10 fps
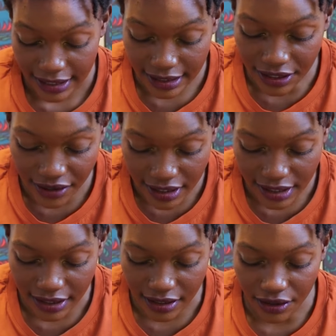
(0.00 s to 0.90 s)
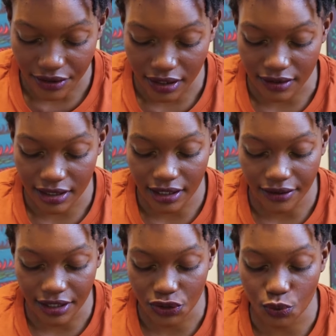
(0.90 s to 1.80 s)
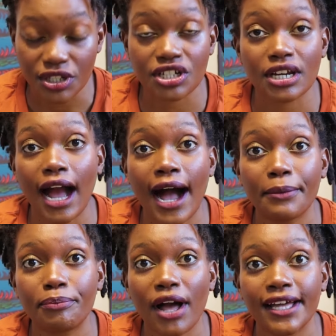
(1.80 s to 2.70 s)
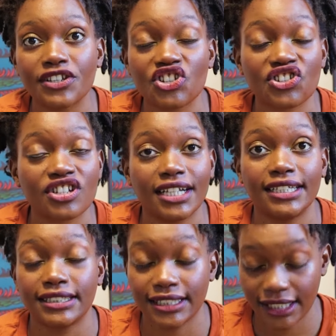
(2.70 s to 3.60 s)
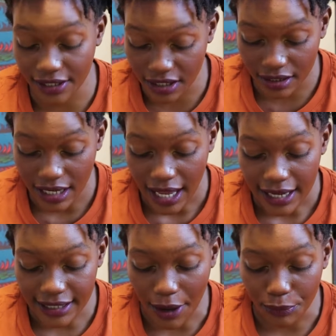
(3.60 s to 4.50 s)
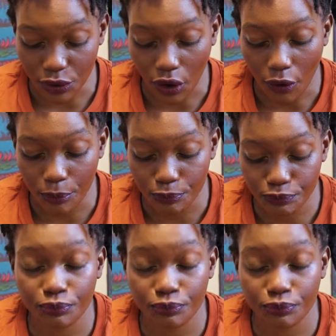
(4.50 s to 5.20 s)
Seriously considering switching up and just telling these tampon